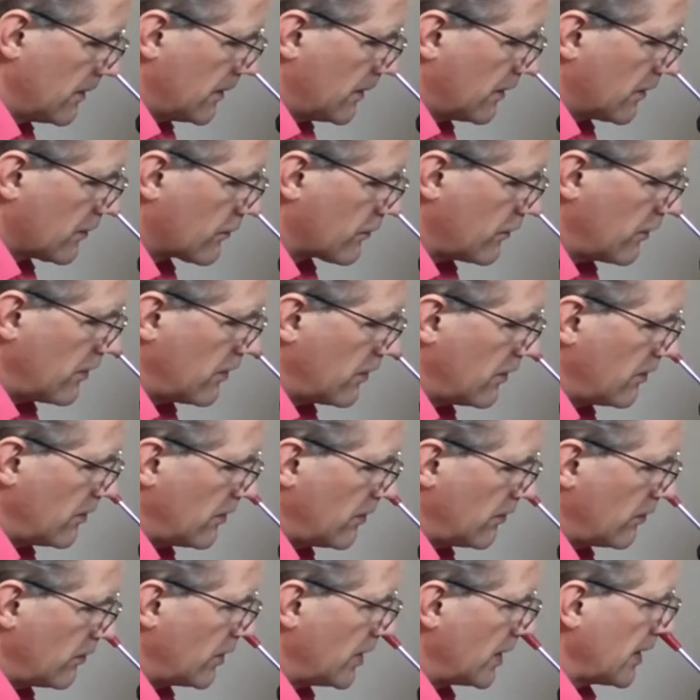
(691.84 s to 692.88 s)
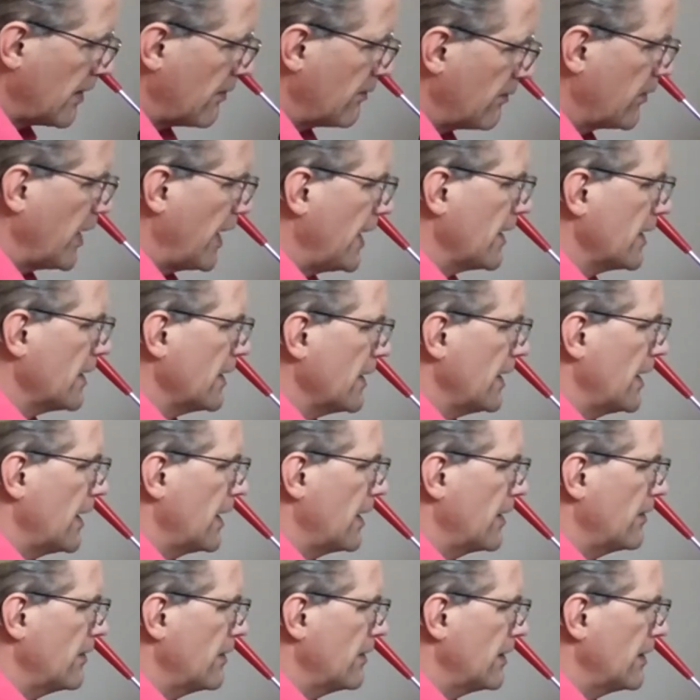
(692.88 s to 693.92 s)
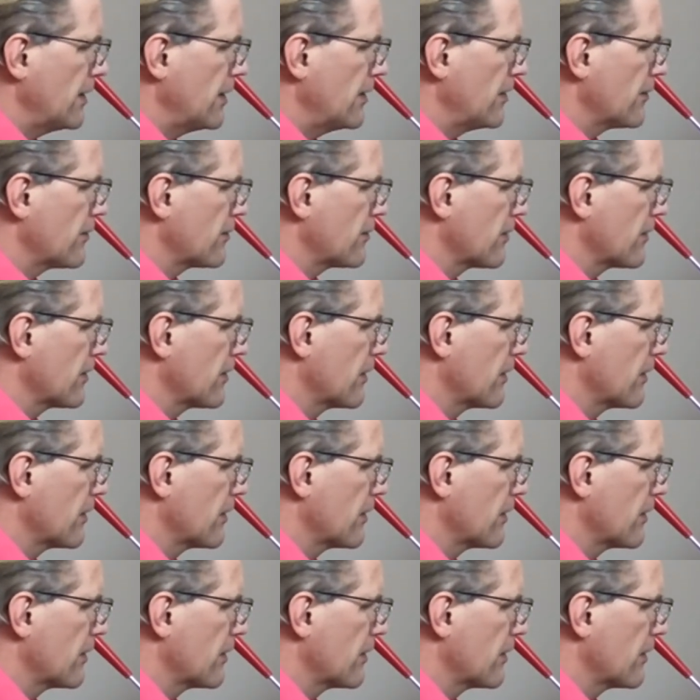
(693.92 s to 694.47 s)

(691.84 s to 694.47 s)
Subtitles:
So what I'm playing here is,